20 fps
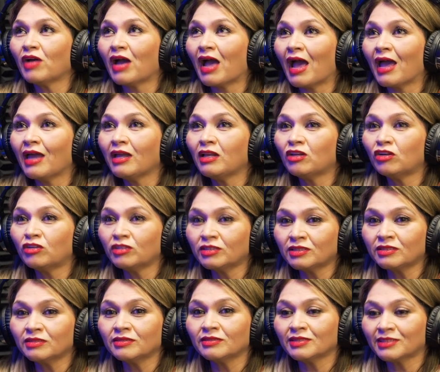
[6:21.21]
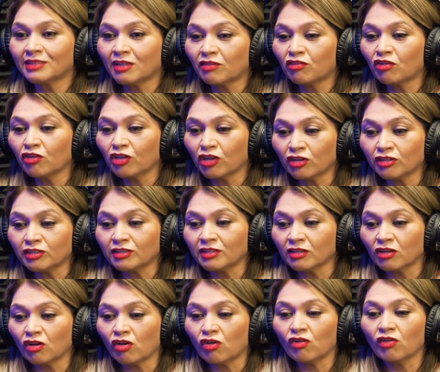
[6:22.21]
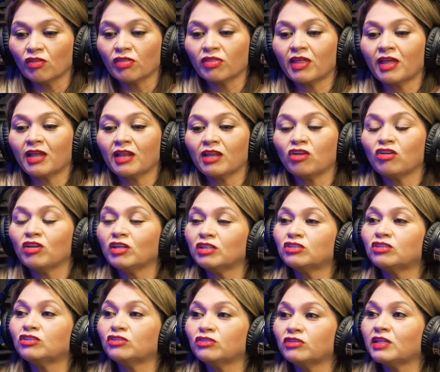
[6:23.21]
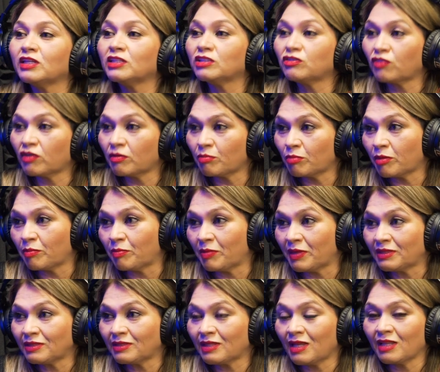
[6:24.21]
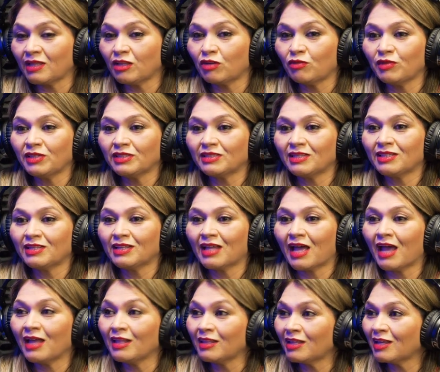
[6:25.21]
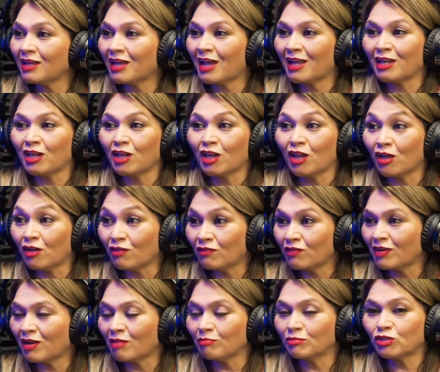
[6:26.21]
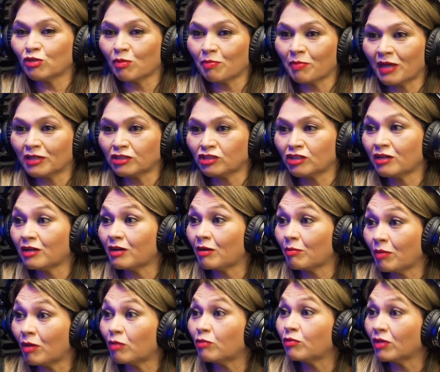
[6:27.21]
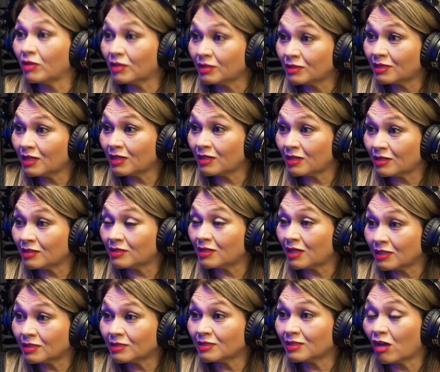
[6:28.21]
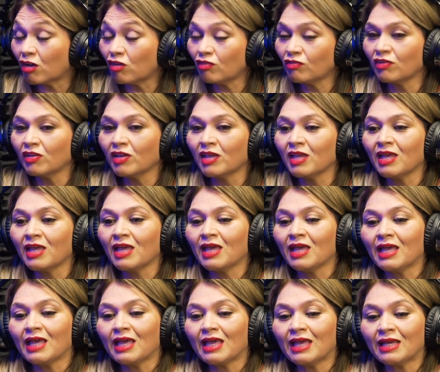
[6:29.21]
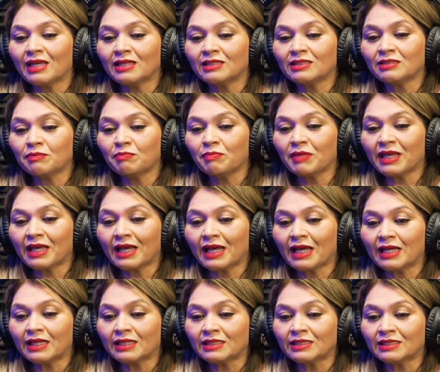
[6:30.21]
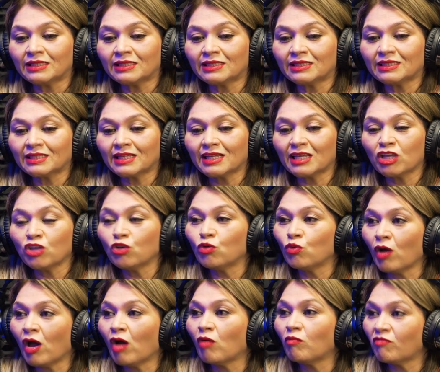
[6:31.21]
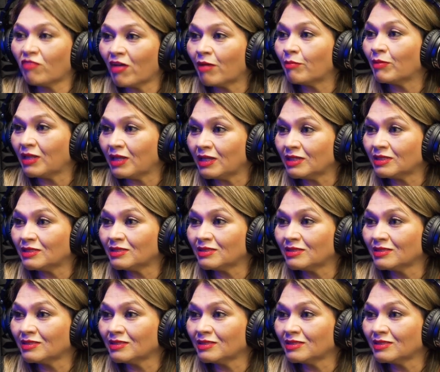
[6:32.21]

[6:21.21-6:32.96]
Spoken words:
I learned several years ago that you need to do things for a purpose. And the reason I think I love and I'm so passionate about real estate in itself is because you help families,